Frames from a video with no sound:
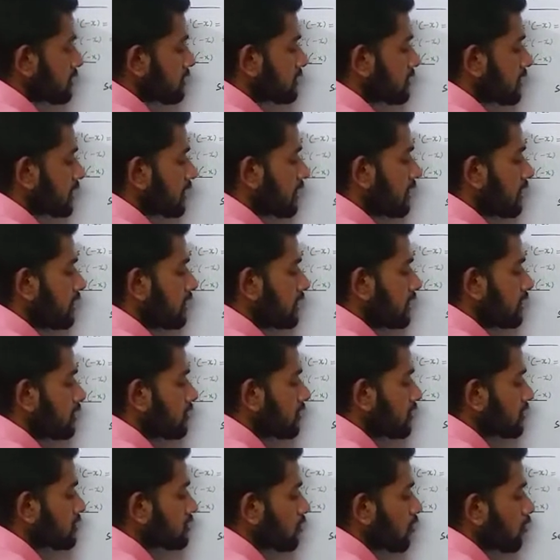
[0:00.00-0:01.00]
secant
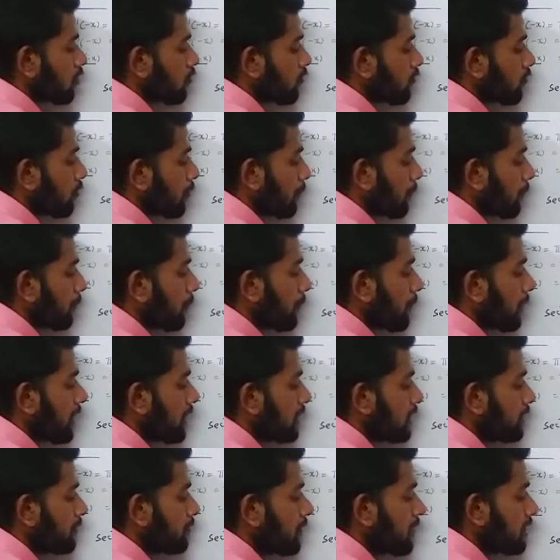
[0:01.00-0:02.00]
inverse of
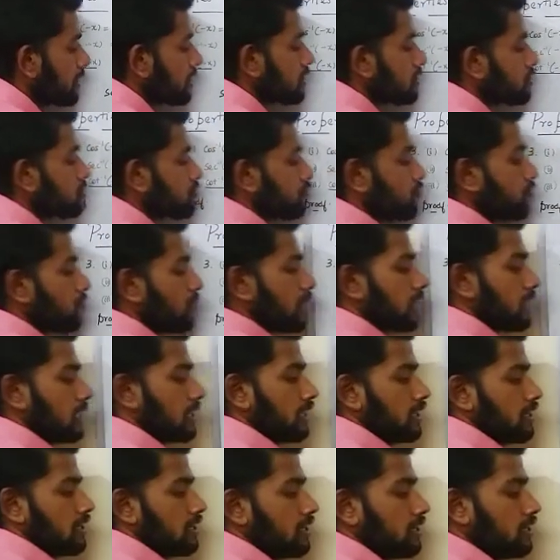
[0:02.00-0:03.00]
pi minus y.